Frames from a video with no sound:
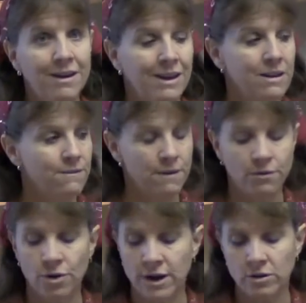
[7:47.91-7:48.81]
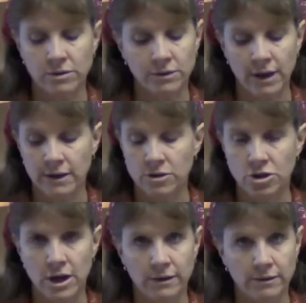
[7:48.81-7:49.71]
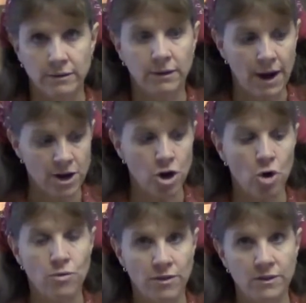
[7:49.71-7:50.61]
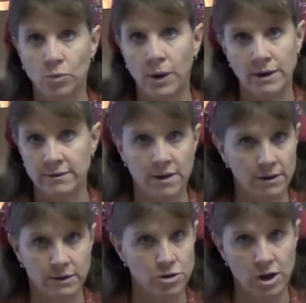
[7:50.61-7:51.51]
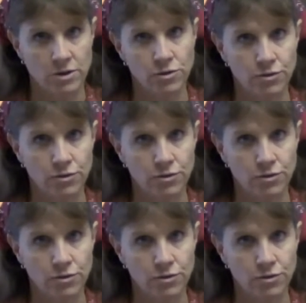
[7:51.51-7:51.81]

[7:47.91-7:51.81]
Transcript: And if ever I couldn't get it checked, I know that this weight is not going to change.